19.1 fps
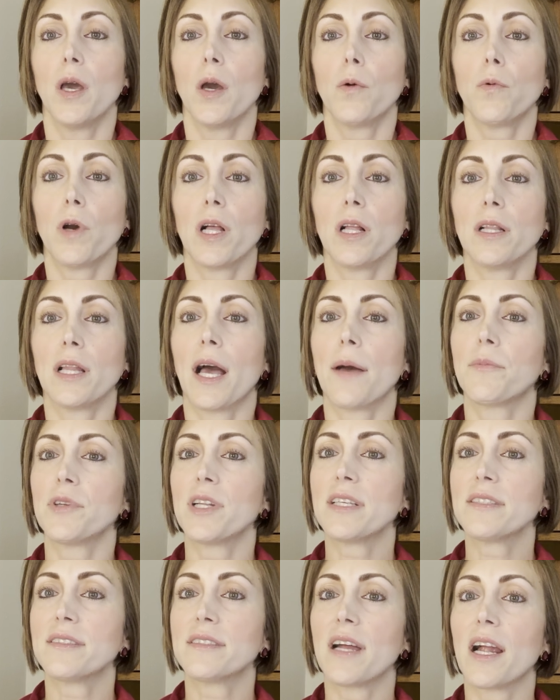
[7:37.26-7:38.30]
Well, I'm going
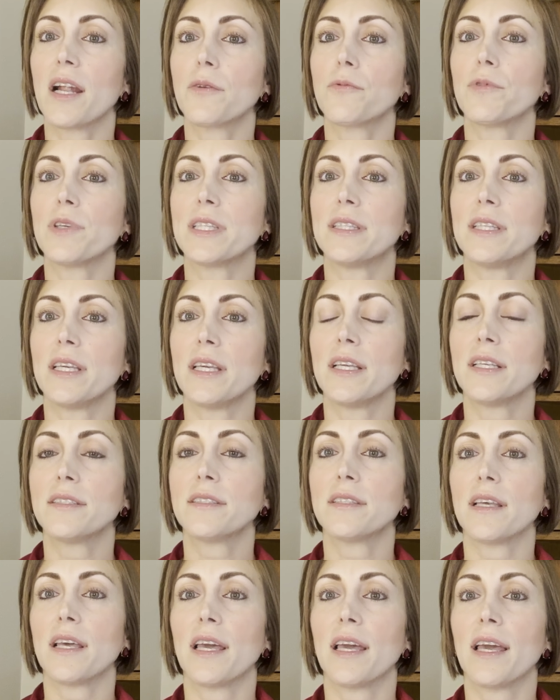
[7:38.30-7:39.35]
to start with
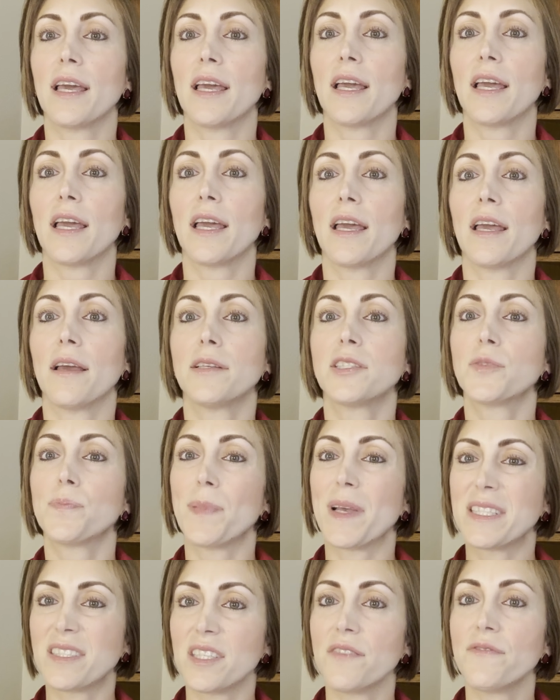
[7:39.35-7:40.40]
these uh,
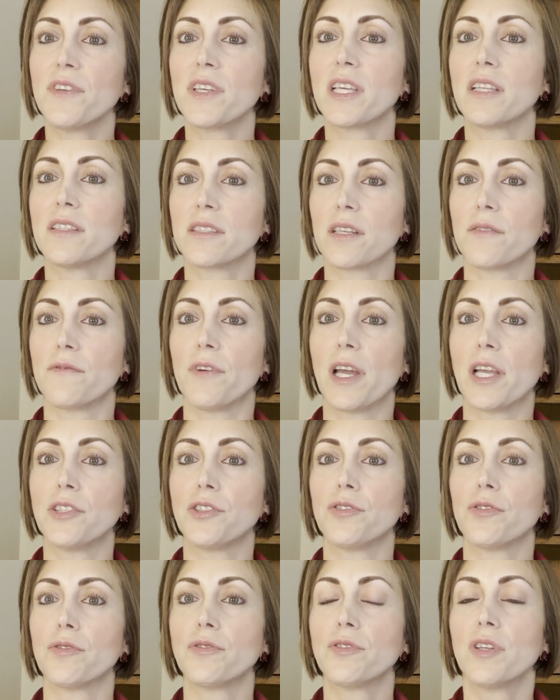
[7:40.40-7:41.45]
specific
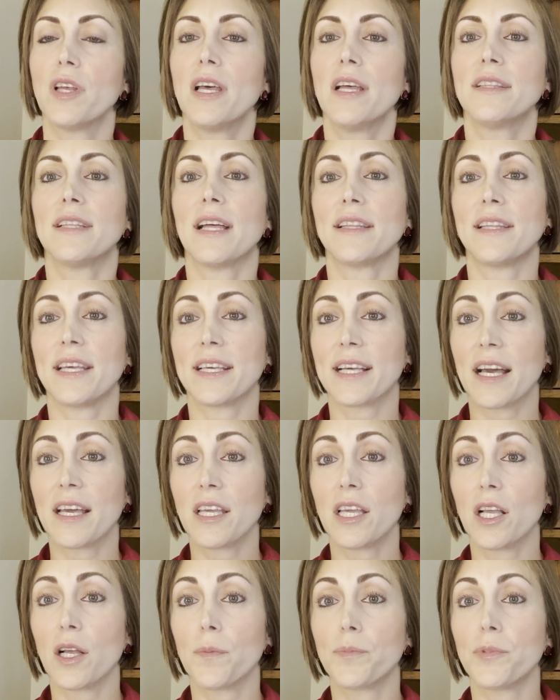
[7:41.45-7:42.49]
interventions that they can
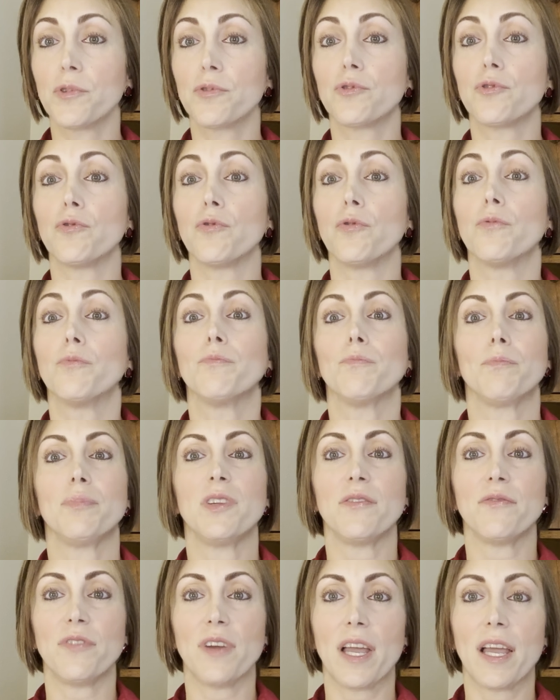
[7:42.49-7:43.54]
help you to
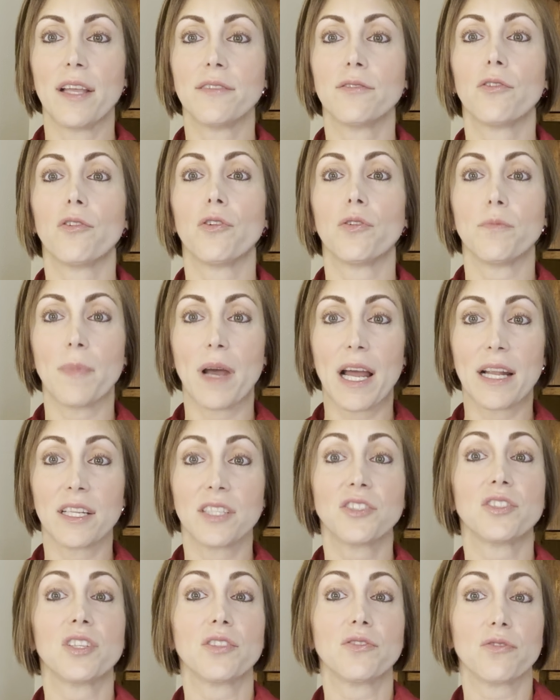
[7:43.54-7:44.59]
prevent or
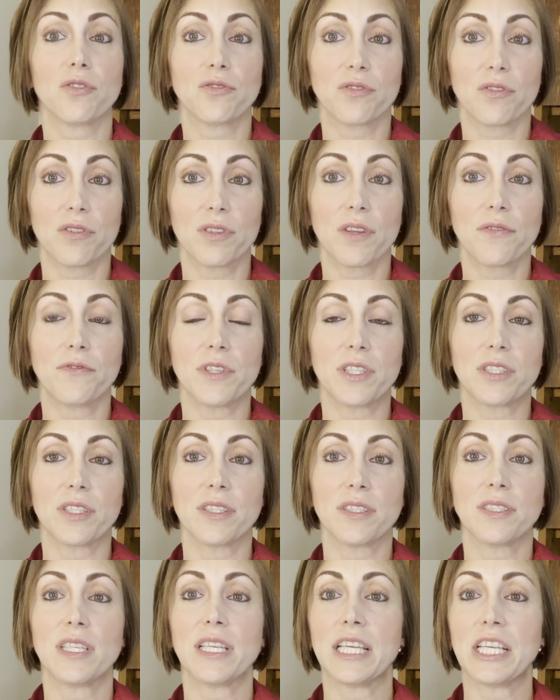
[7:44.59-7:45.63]
manage testosterone
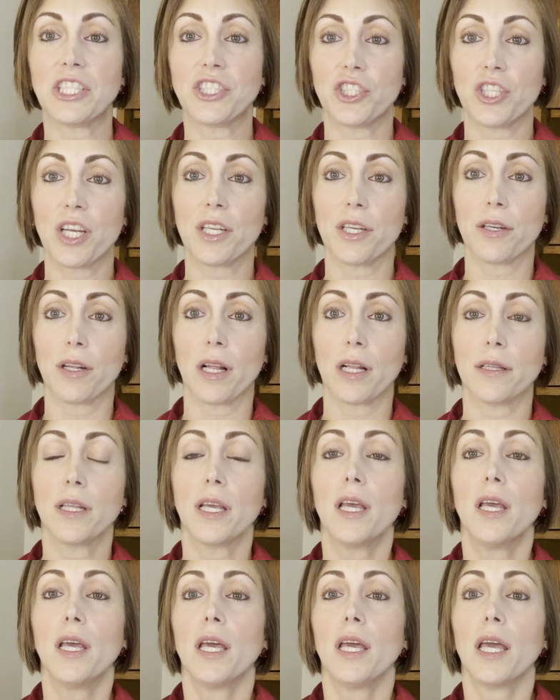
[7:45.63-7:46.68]
deficiency in general.
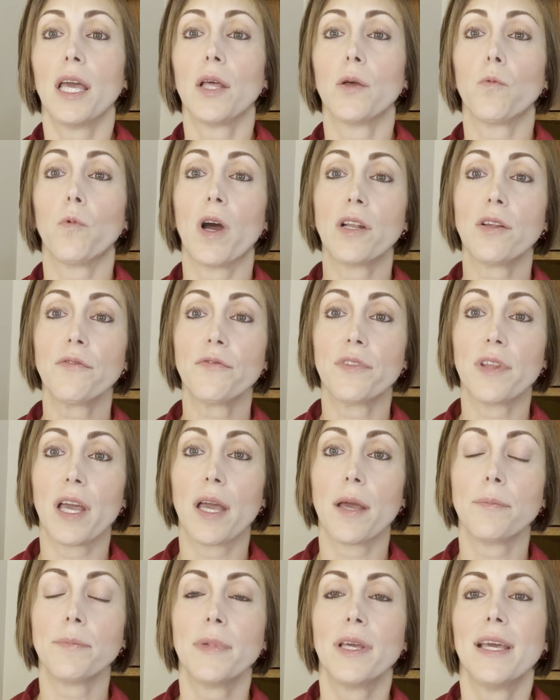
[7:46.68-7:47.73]
And one of
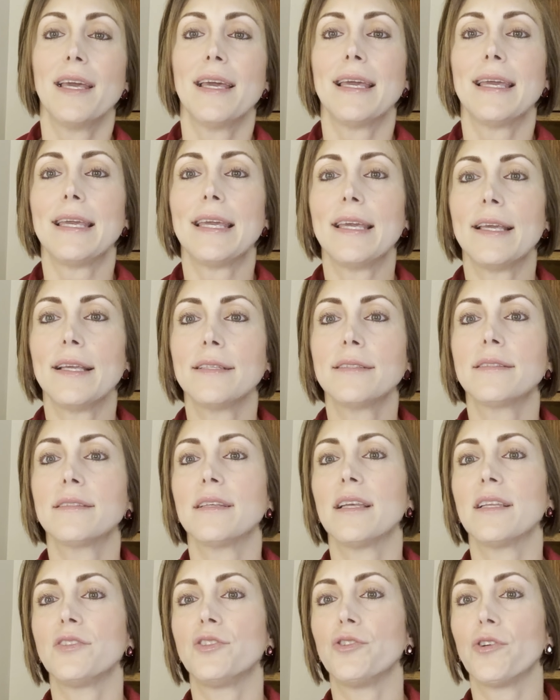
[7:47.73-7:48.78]
them is
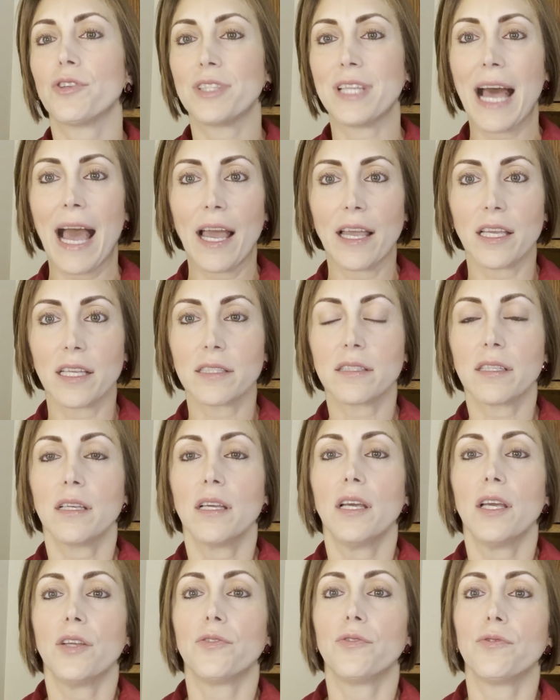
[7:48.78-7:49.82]
your diet.
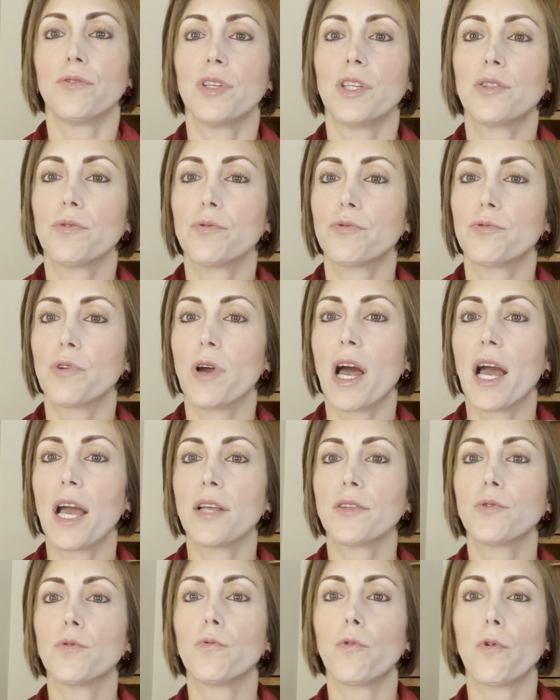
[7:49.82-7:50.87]
You need to
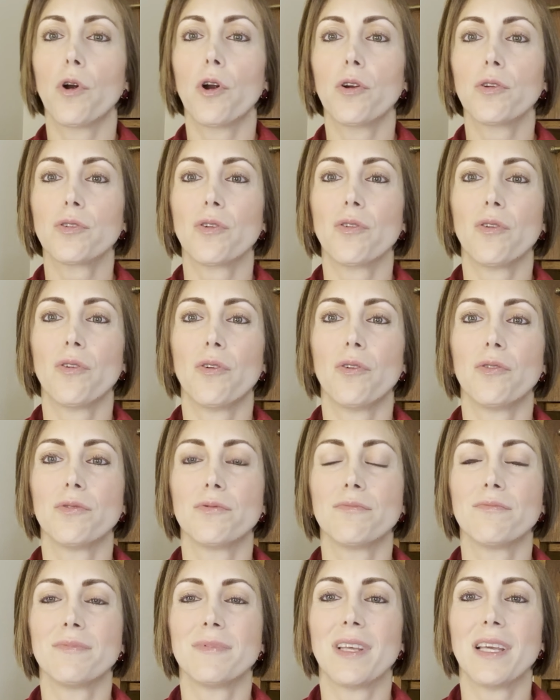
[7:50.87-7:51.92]
try to work
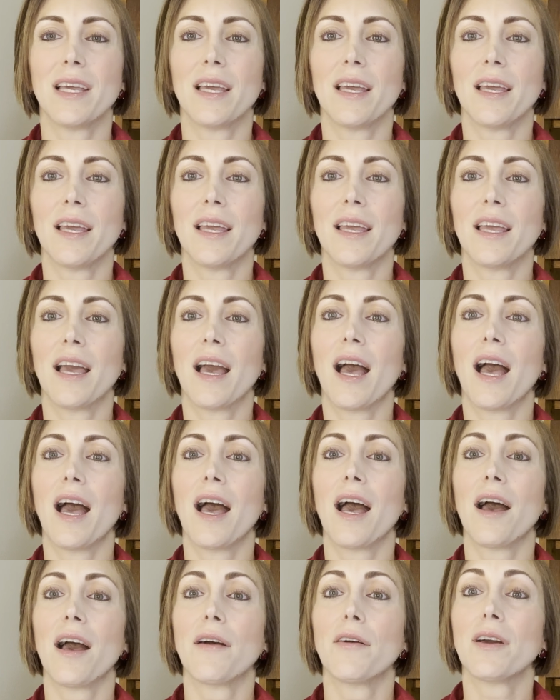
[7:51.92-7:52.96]
on a, uh,
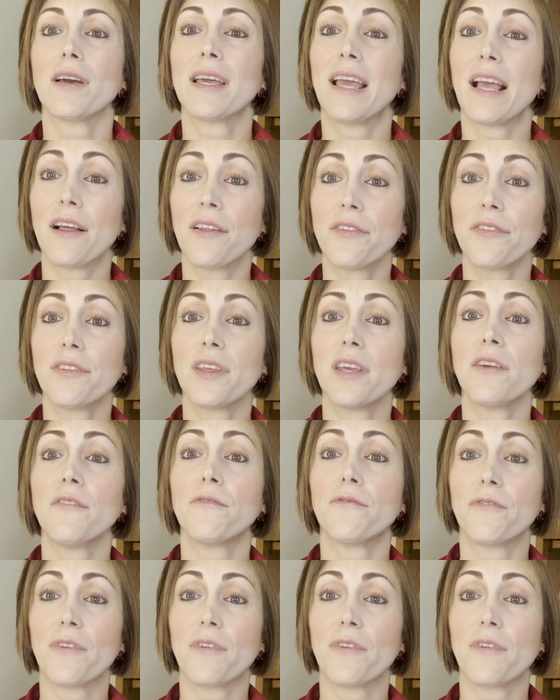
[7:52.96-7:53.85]
a healthy